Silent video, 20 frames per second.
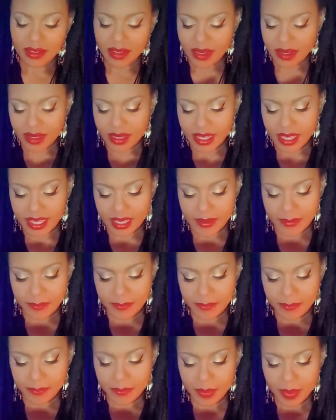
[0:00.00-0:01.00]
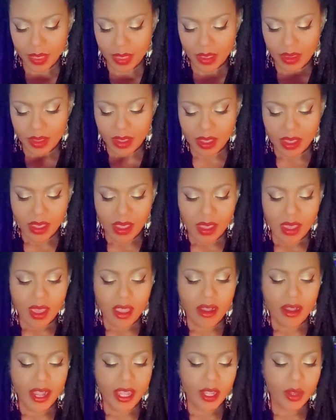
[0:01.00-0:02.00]
All right.
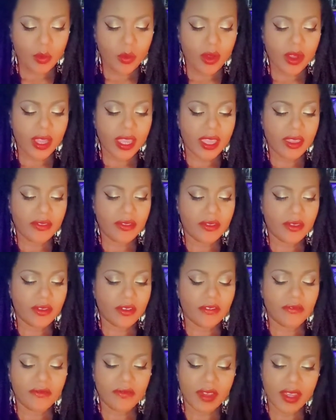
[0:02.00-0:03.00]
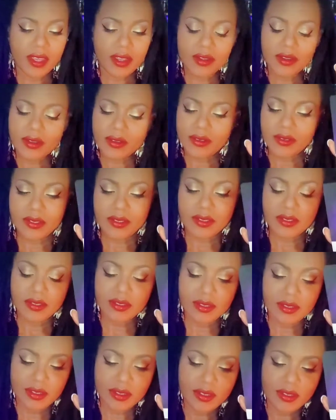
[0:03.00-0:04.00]
All right, you're working through your fears.
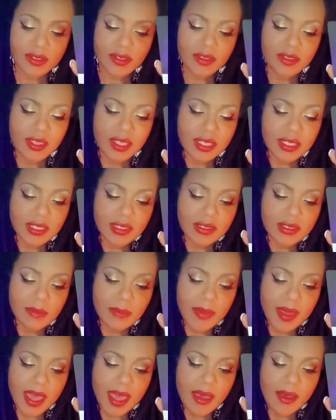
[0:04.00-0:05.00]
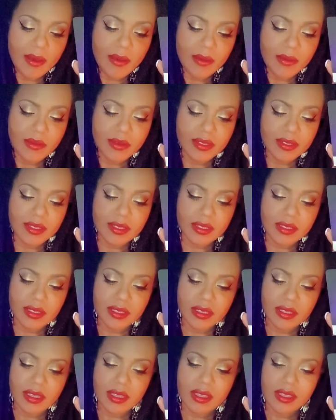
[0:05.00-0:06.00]
So this is about
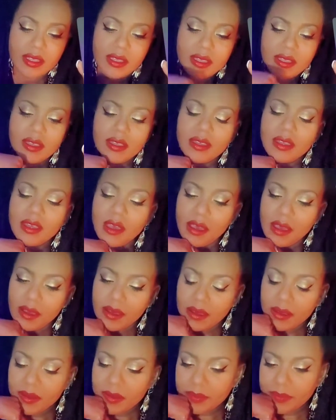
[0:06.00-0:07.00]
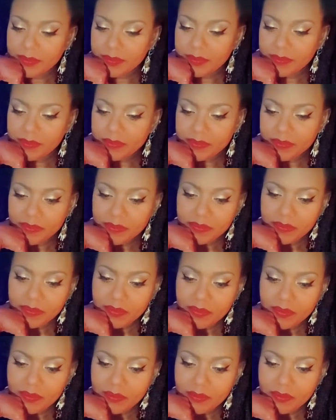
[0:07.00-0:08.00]
um,
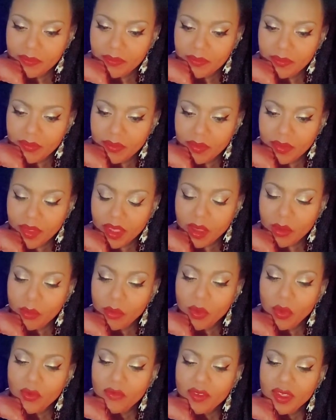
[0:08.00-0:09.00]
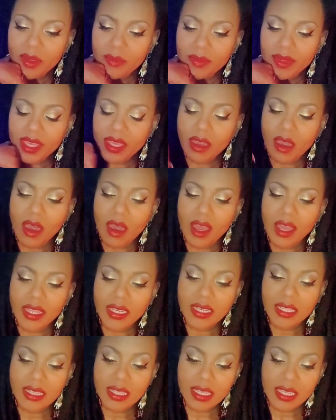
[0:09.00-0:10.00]
moving
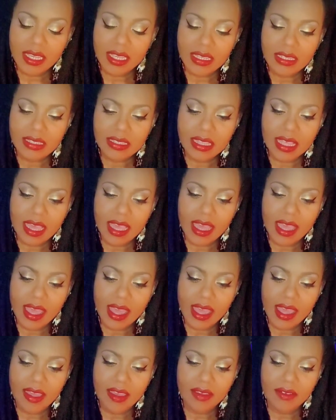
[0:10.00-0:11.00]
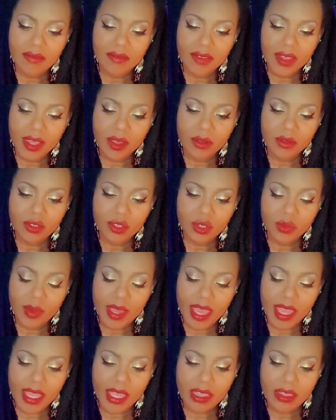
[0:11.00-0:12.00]
beyond things that have held you
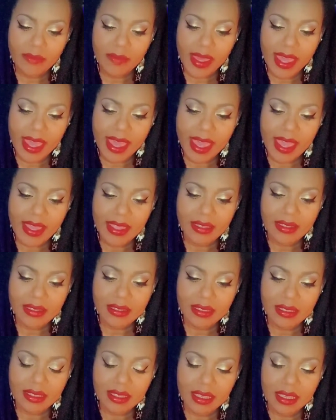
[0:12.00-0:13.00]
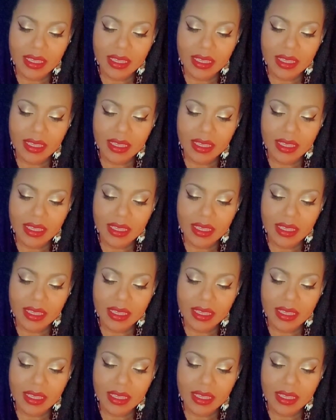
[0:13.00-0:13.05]
back in the past.